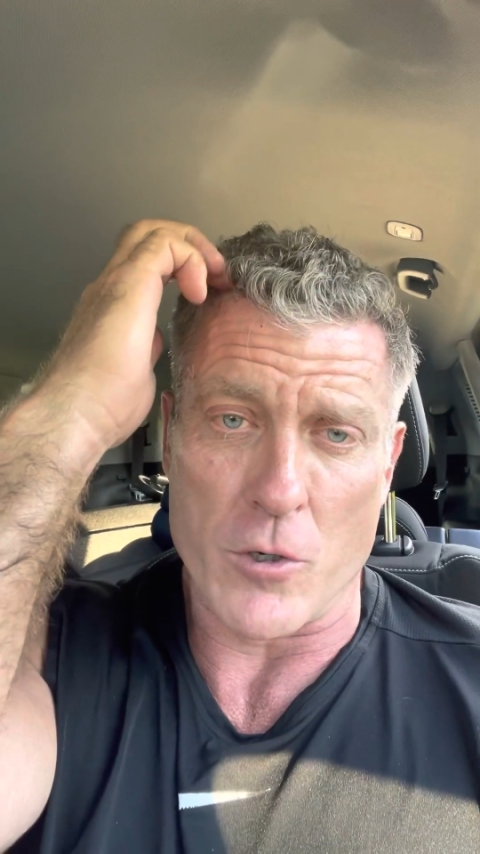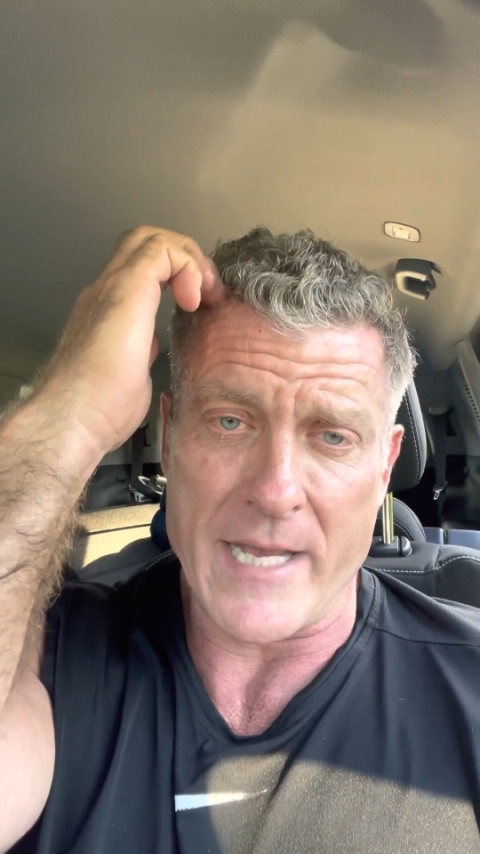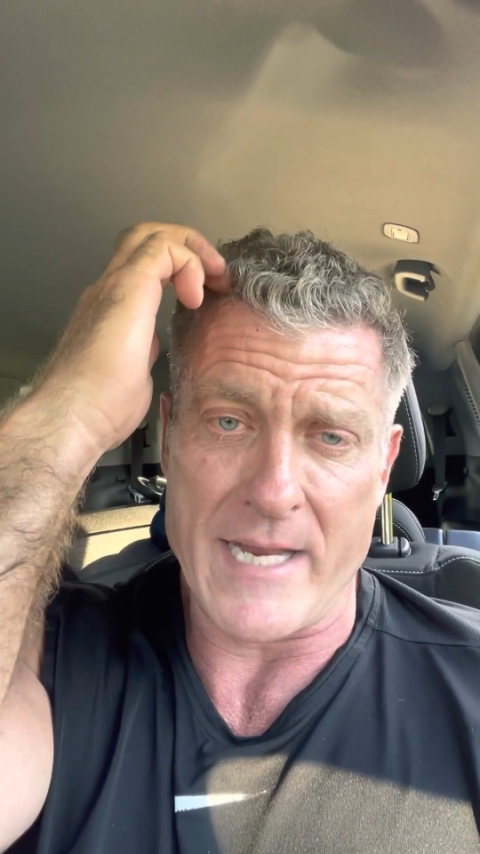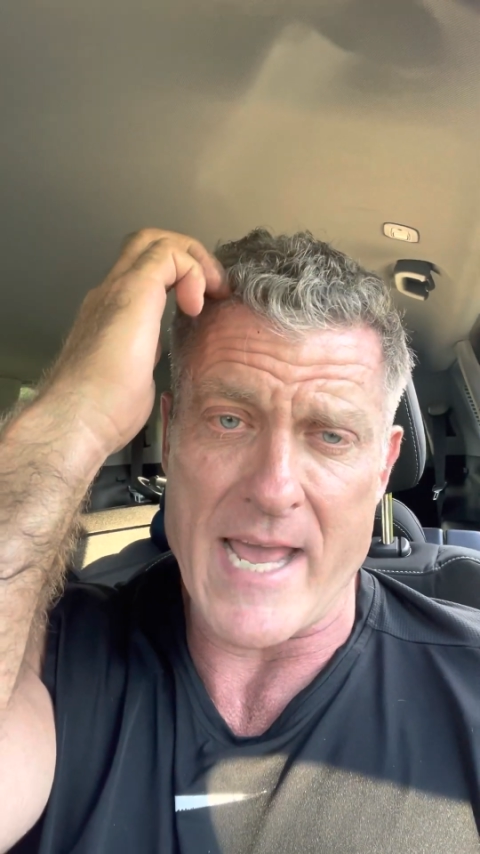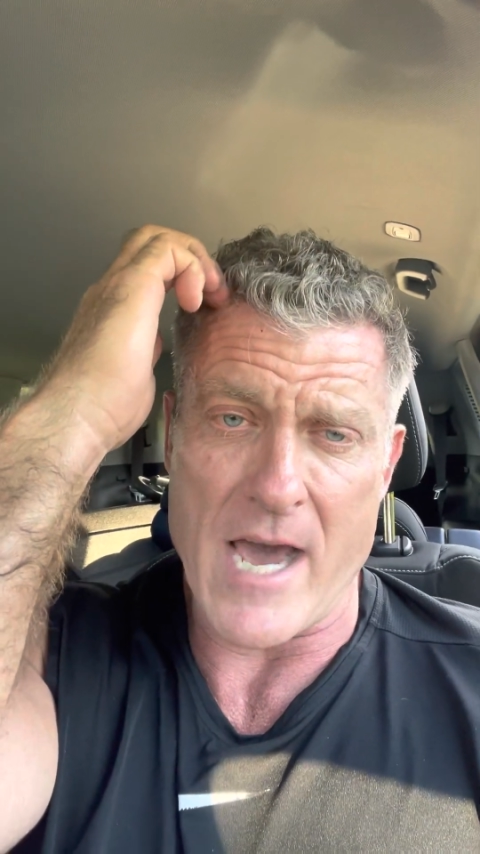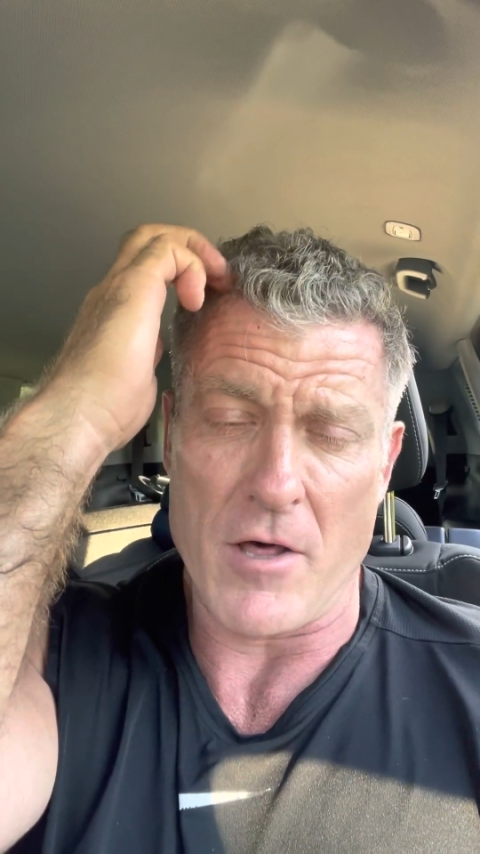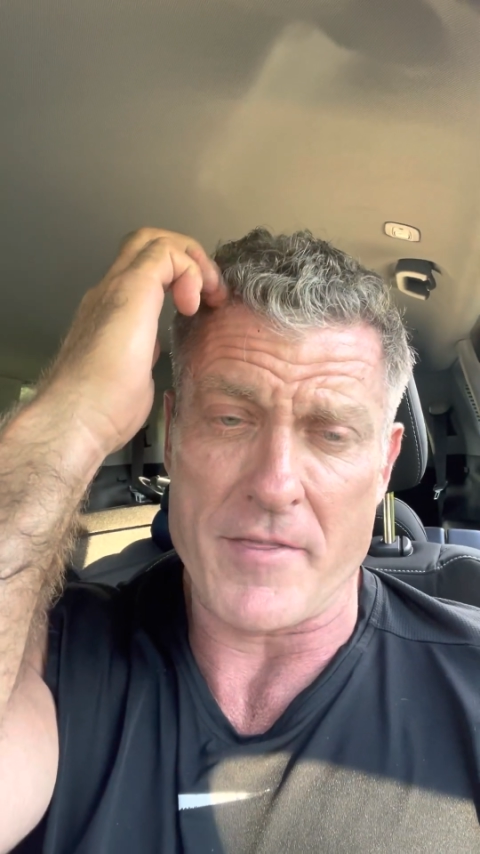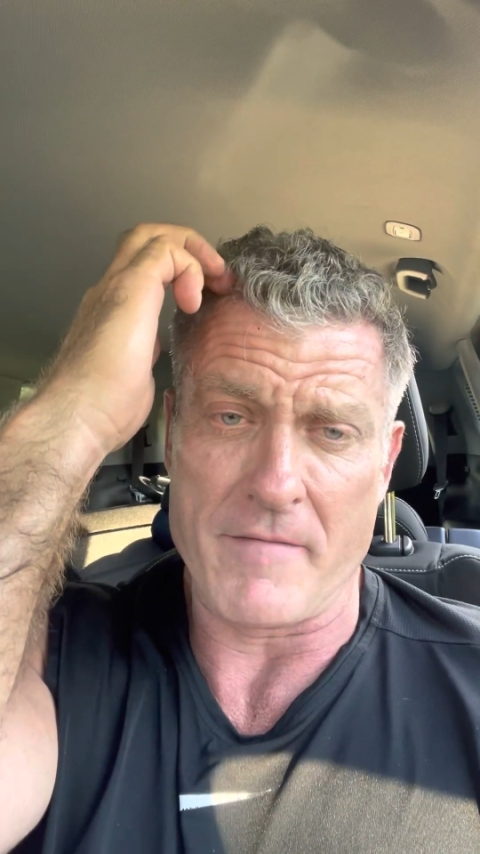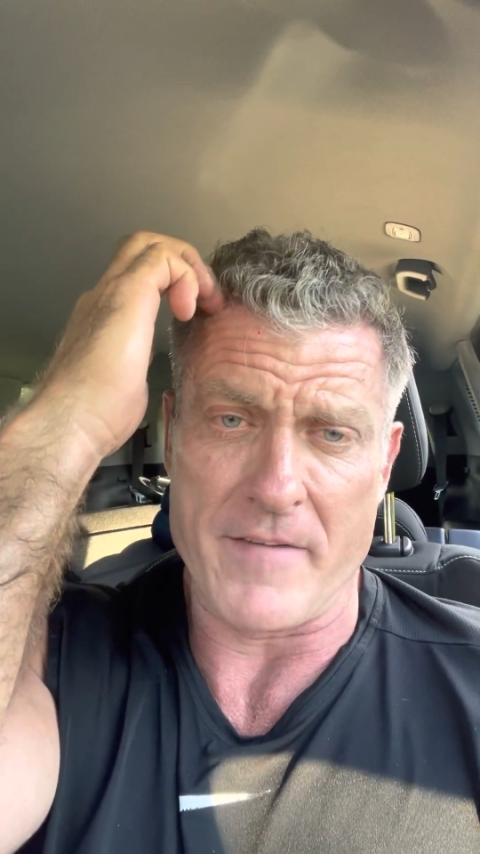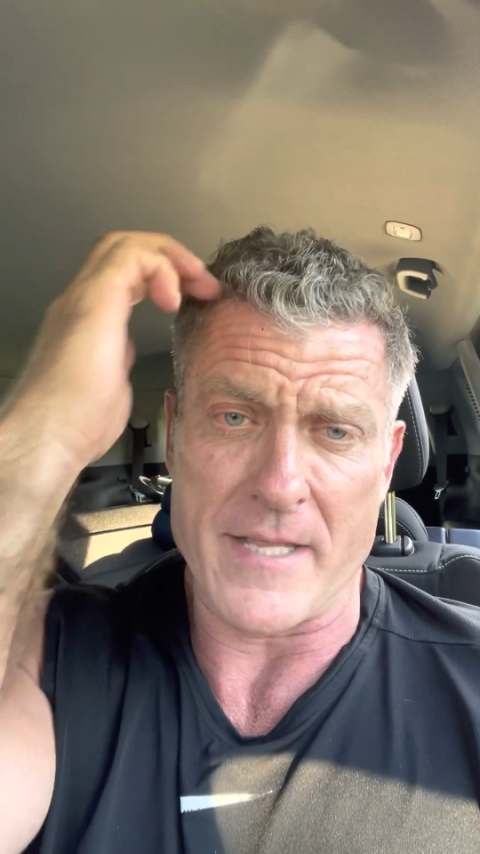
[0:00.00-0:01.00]
in health
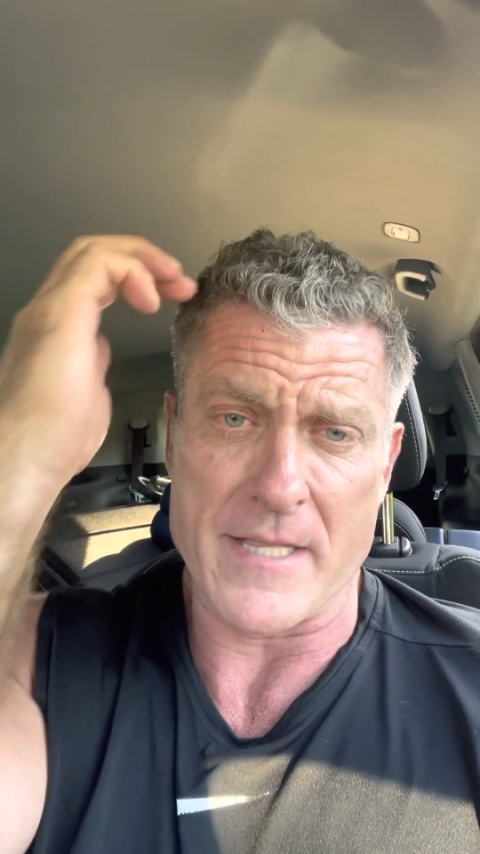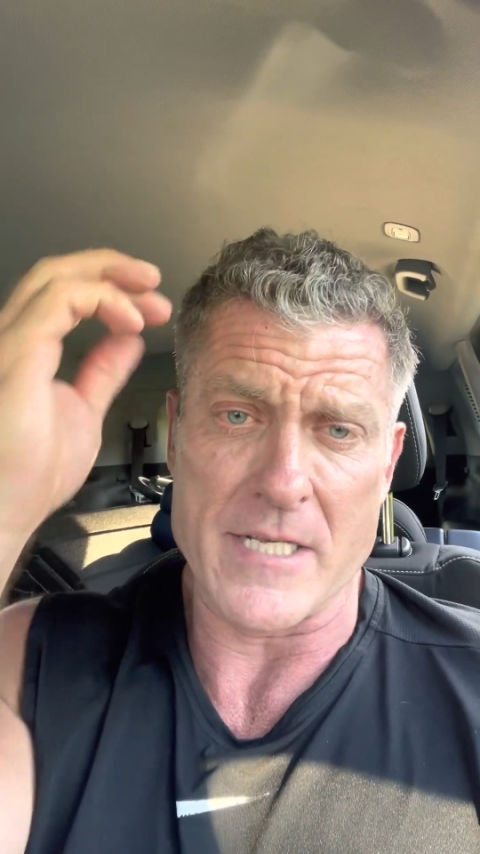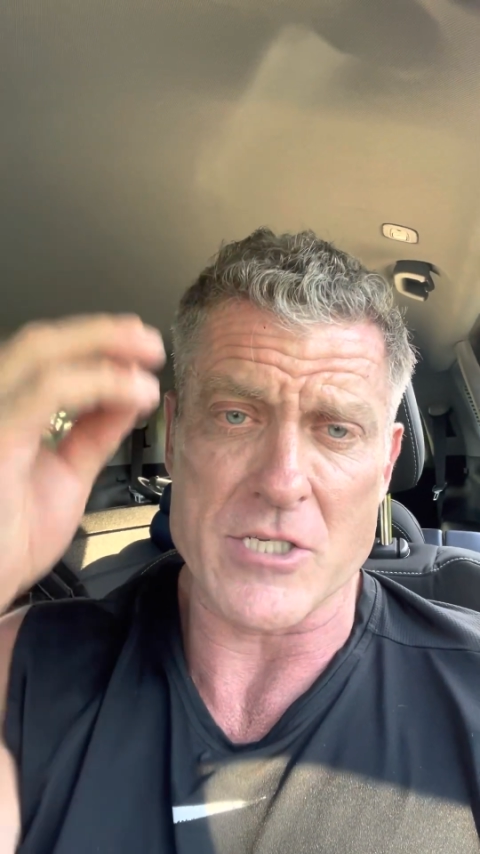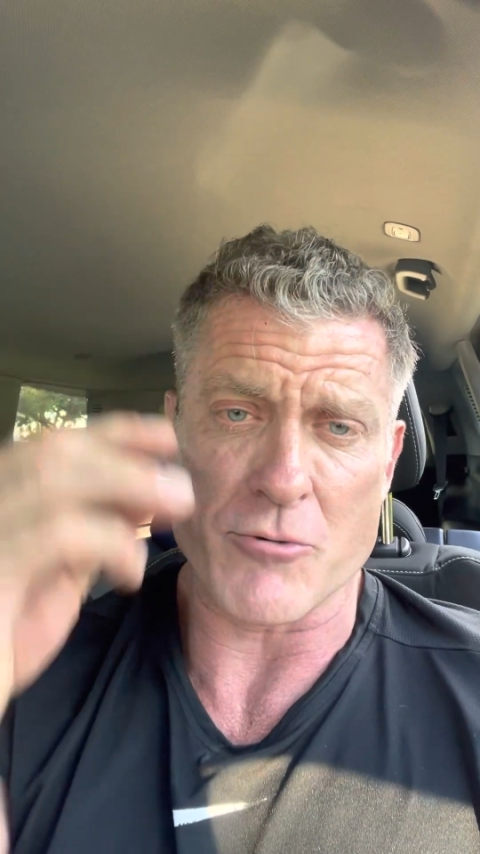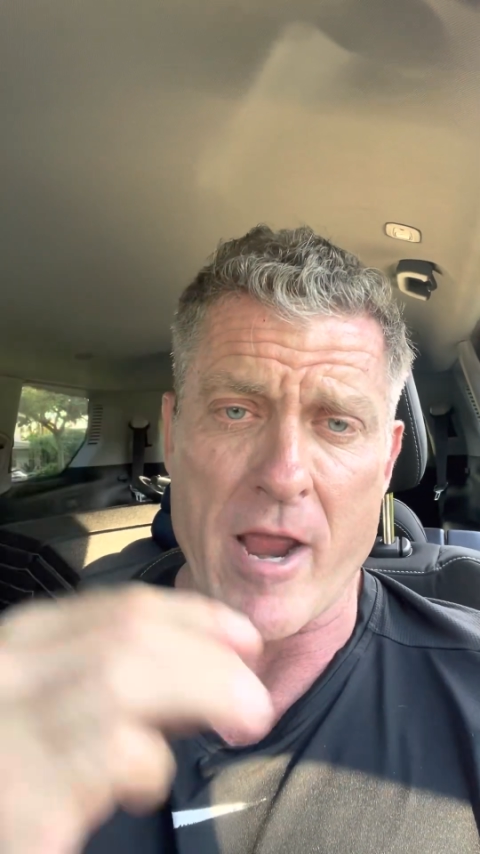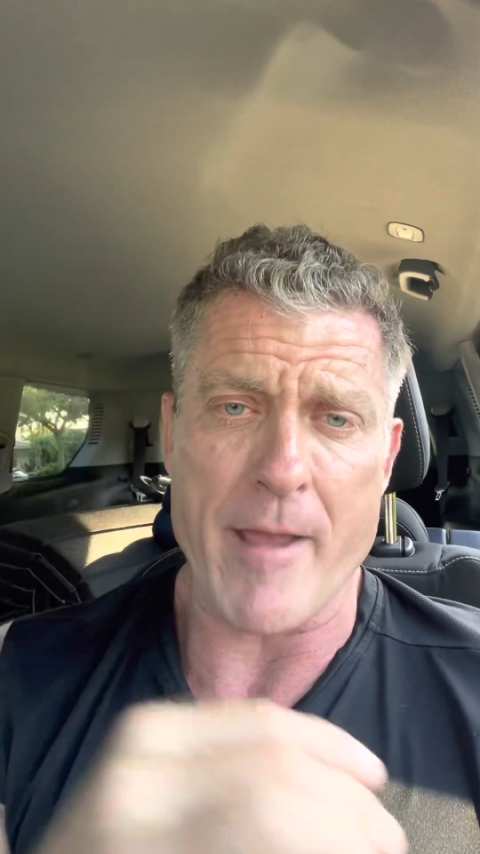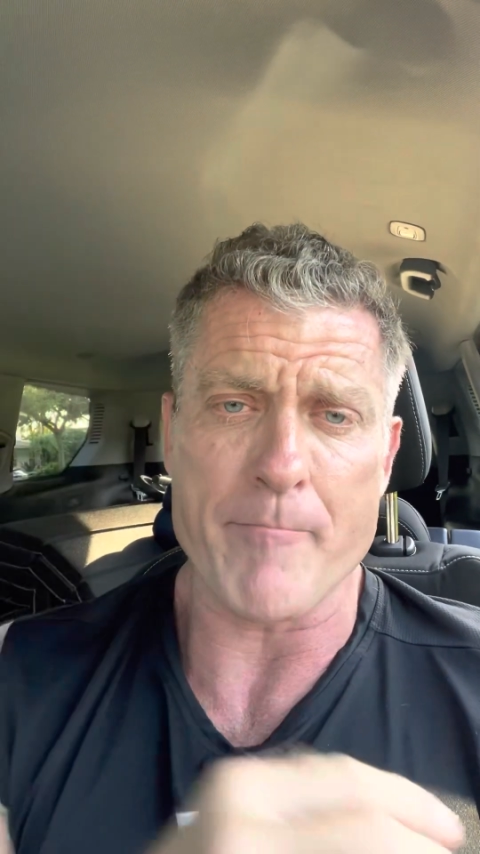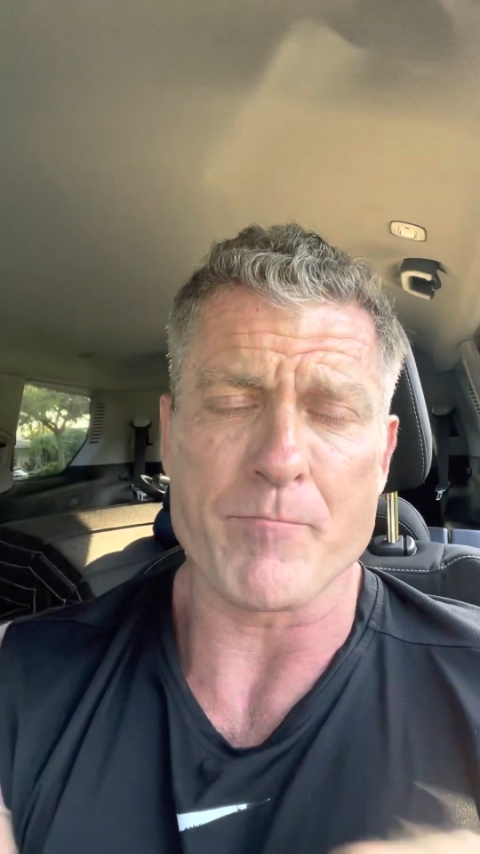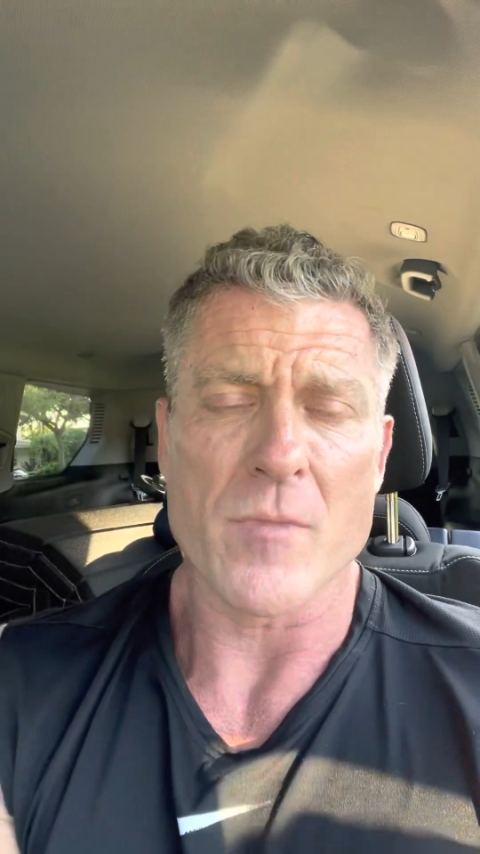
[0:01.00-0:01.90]
and fitness, right?